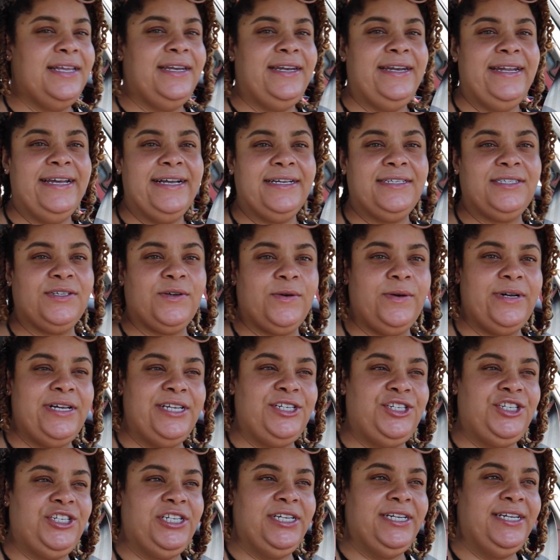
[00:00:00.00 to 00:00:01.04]
Next
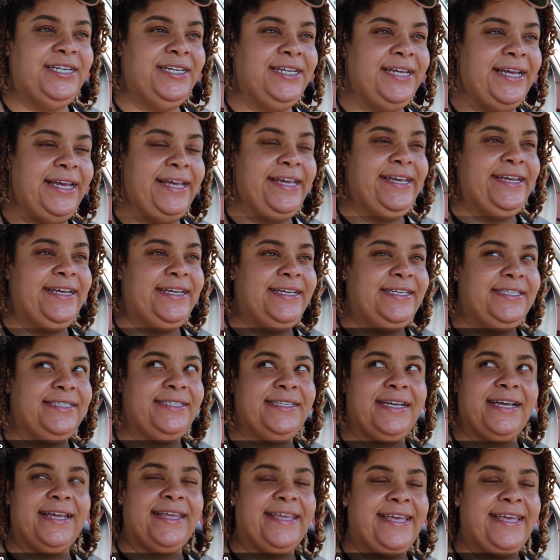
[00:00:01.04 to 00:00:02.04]
question is,